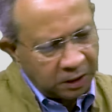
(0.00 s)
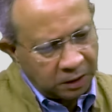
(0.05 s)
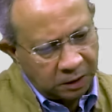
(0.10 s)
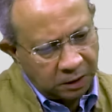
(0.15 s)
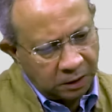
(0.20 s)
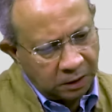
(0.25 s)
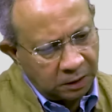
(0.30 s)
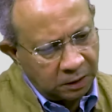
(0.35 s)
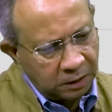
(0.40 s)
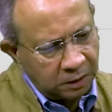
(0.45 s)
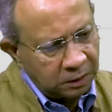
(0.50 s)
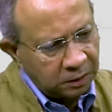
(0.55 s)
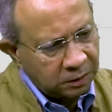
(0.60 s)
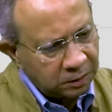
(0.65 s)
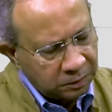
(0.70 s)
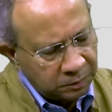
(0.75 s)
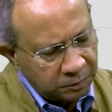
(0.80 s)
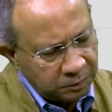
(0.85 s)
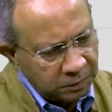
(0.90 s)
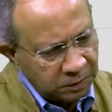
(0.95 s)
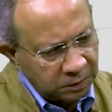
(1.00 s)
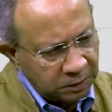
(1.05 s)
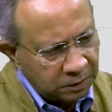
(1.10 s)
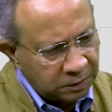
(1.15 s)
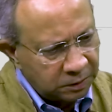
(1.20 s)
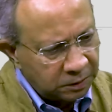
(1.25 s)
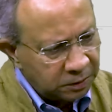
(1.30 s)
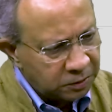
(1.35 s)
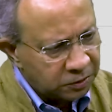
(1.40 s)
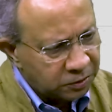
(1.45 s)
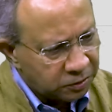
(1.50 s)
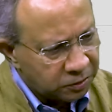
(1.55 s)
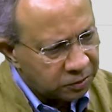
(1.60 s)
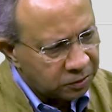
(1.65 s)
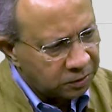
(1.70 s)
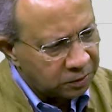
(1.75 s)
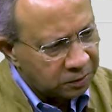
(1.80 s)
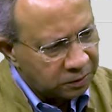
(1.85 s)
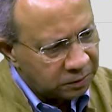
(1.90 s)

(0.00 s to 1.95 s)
this